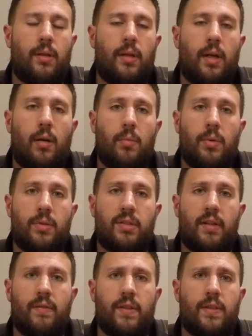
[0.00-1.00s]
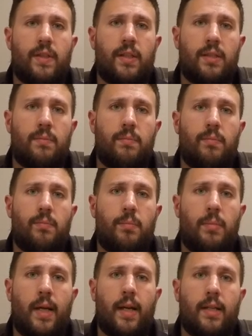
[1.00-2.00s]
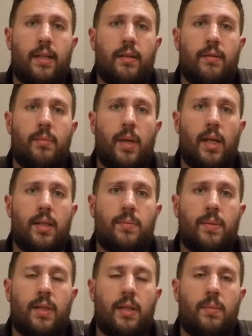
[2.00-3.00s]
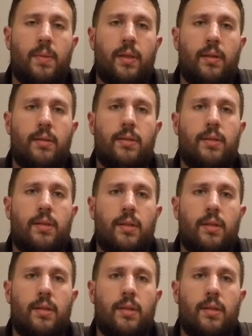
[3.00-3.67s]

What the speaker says: Outpost 76, Patty's Potato Peelers,